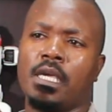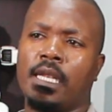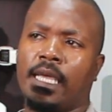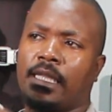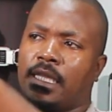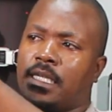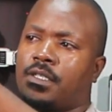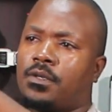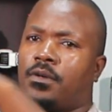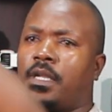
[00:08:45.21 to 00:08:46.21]
like
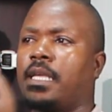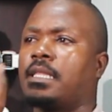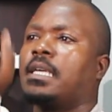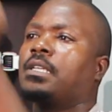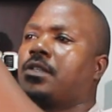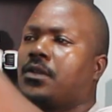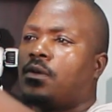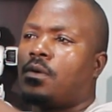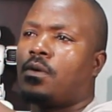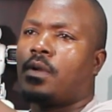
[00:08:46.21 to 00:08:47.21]
that, or like that,
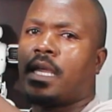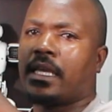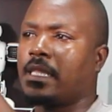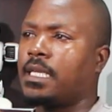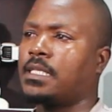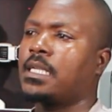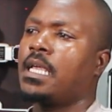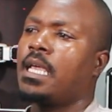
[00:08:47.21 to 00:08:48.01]
or like that.